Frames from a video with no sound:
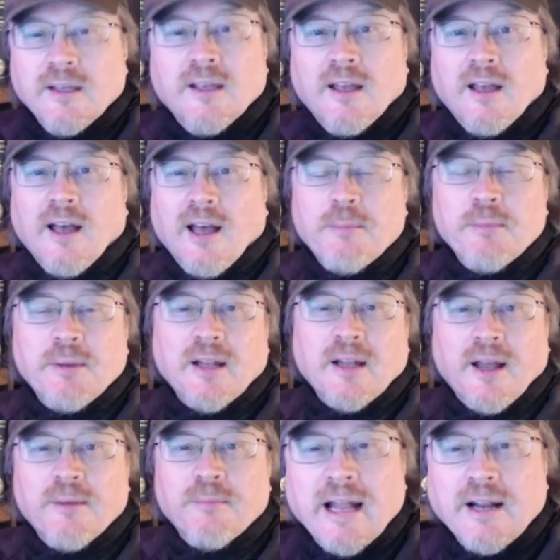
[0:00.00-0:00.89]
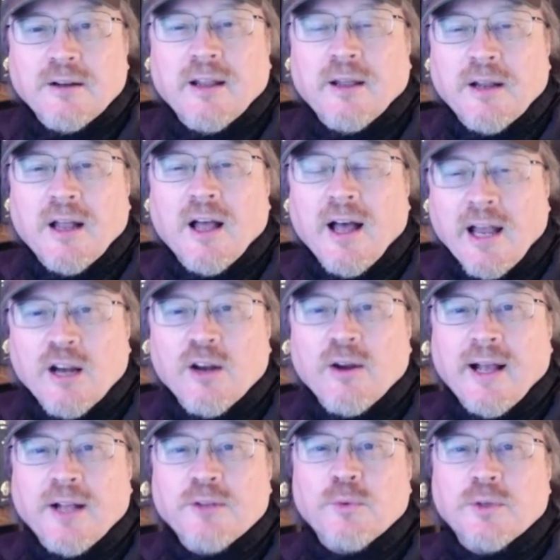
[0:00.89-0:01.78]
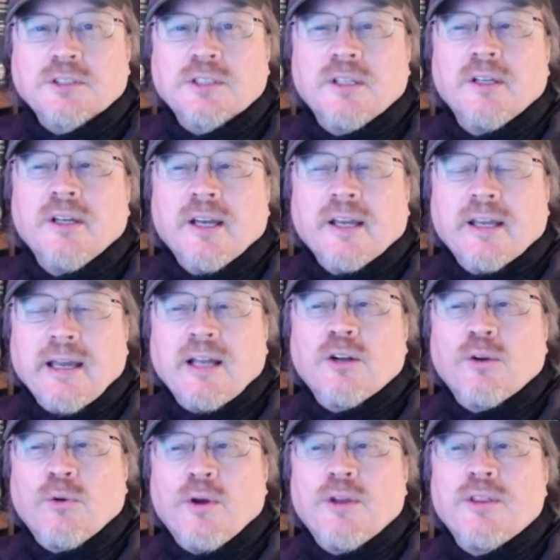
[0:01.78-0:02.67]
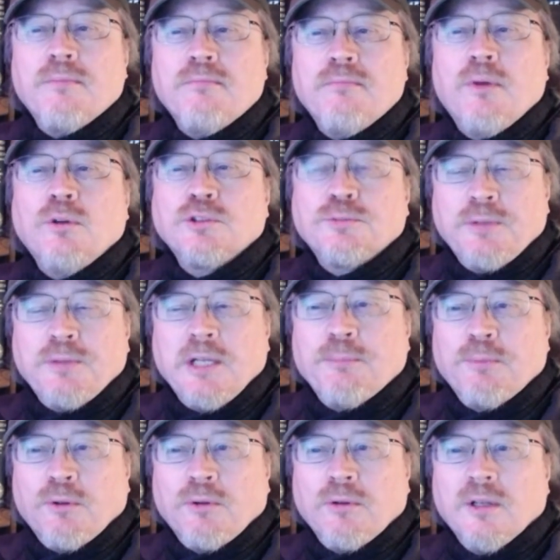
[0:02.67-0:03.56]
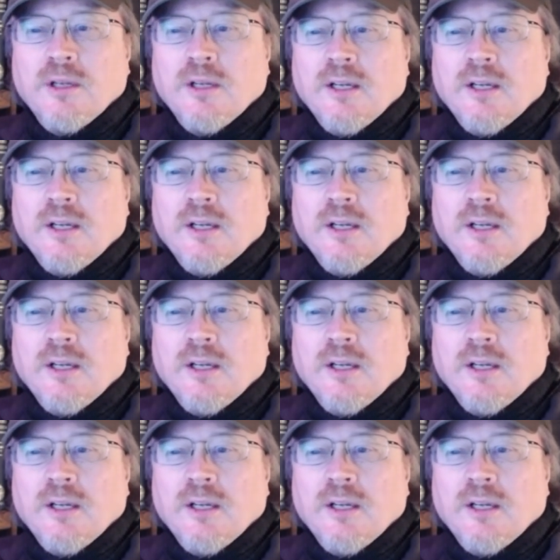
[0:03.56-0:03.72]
I mean, I'm at a higher at risk category than most people.